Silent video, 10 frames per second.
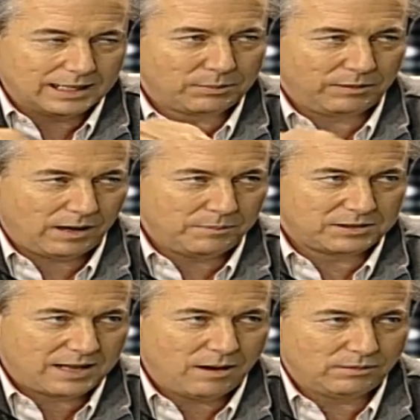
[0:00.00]
Ask me if I'm
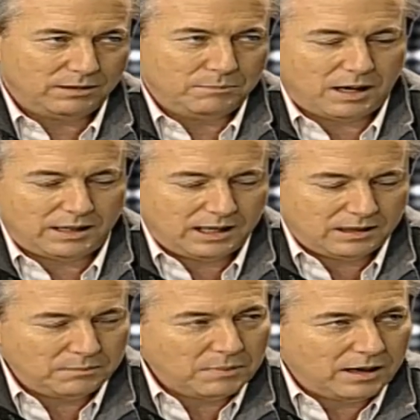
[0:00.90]
sound in body
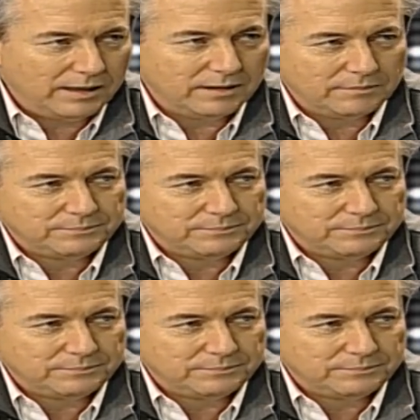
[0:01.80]
and in mind.